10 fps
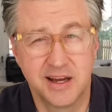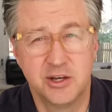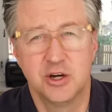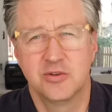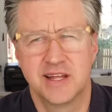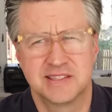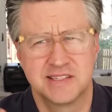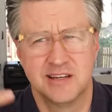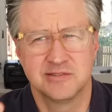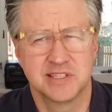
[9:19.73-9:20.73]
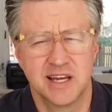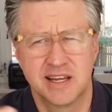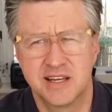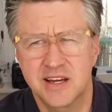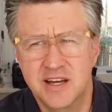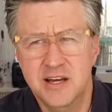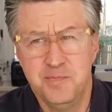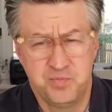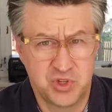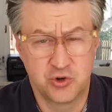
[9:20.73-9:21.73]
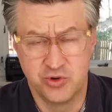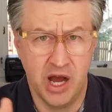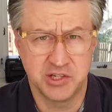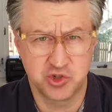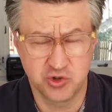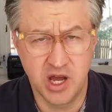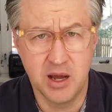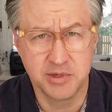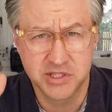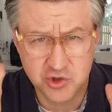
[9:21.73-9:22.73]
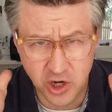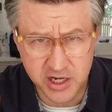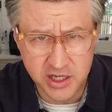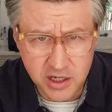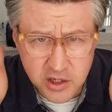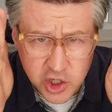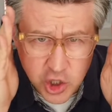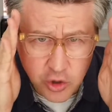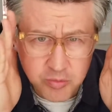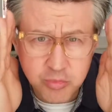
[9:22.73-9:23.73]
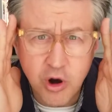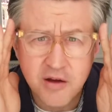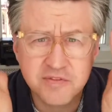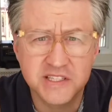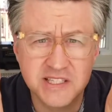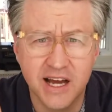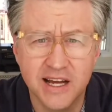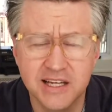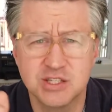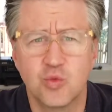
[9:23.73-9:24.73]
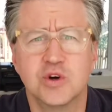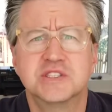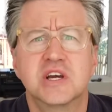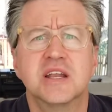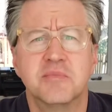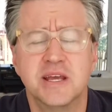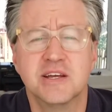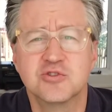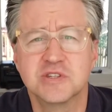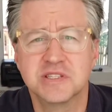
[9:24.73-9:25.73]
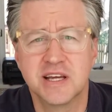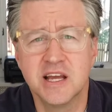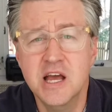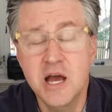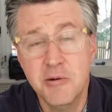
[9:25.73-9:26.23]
I know that sounds like you're Nostradamus trying to, prophesize what's going to be interesting.